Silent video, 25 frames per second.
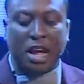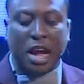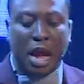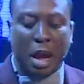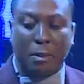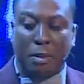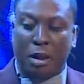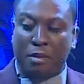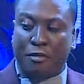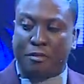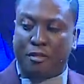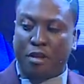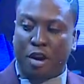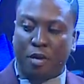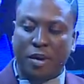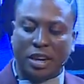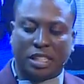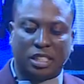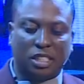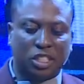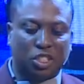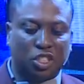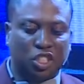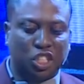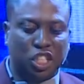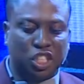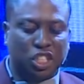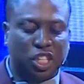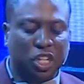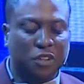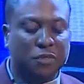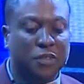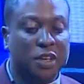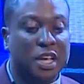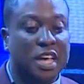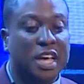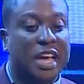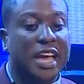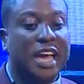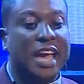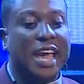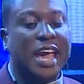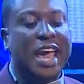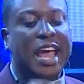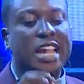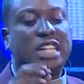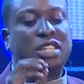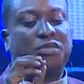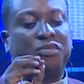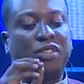about forex decision.
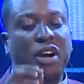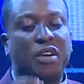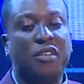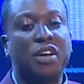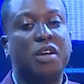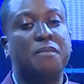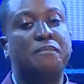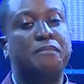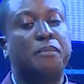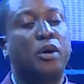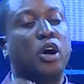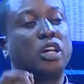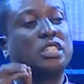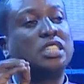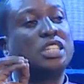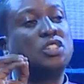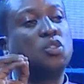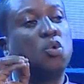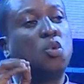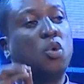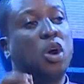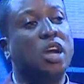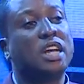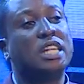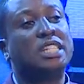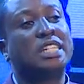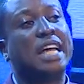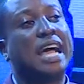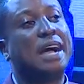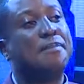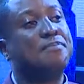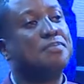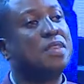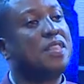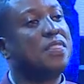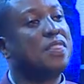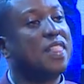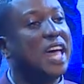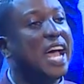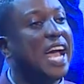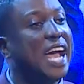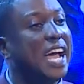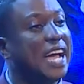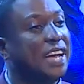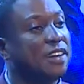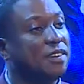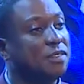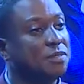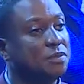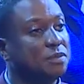It's very important what is happening
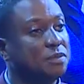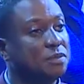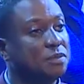there.